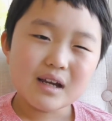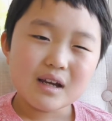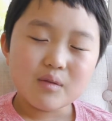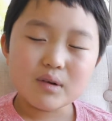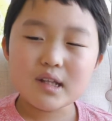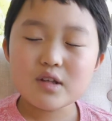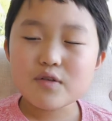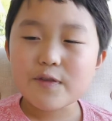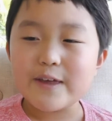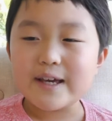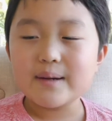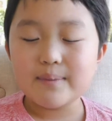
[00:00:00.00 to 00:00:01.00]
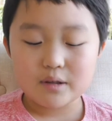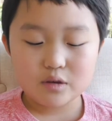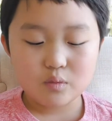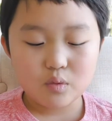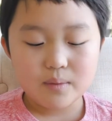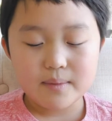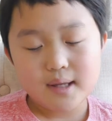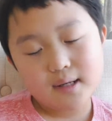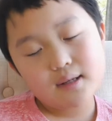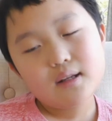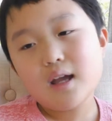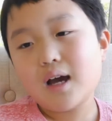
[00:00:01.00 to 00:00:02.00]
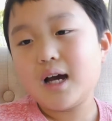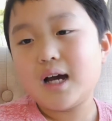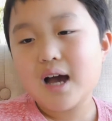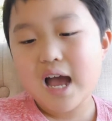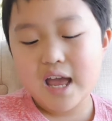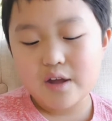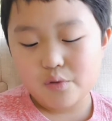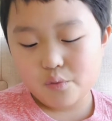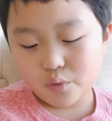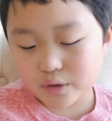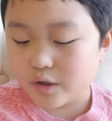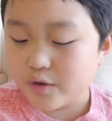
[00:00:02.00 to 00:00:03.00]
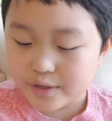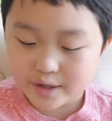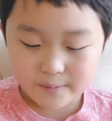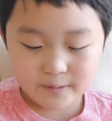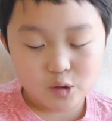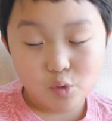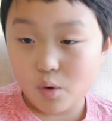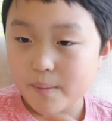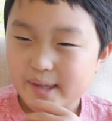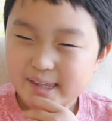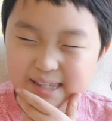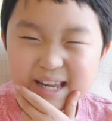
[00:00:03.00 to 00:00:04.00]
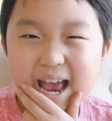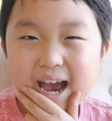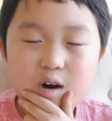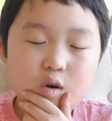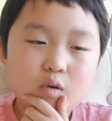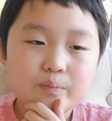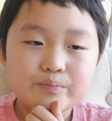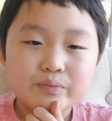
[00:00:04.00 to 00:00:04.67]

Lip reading: What did you think about the woman? And what do you think about the woman now?